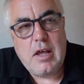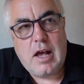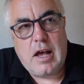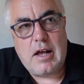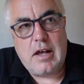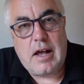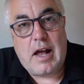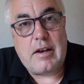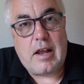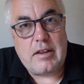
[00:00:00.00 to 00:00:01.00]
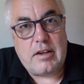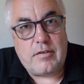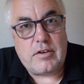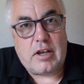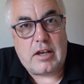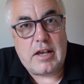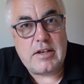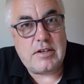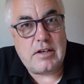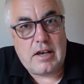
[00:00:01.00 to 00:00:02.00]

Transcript: uh, and, and the other thing is